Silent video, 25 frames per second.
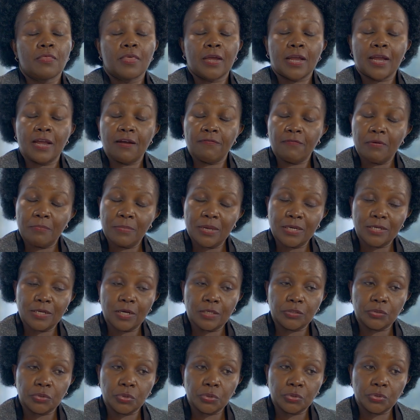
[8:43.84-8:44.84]
The government
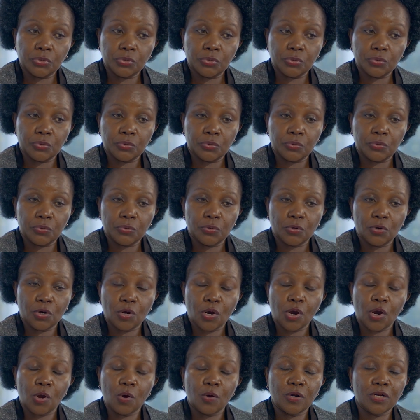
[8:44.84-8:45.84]
has also
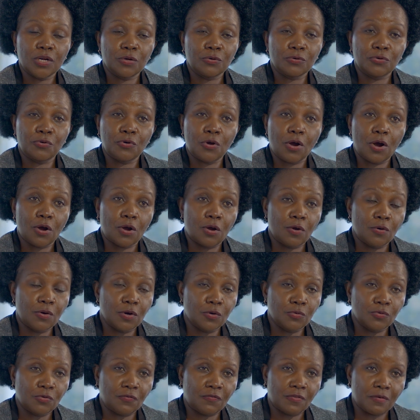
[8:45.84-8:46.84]
gone
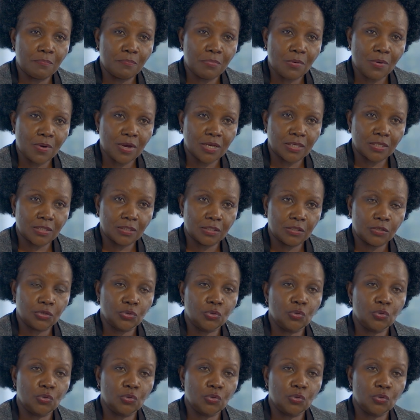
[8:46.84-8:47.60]
out of the box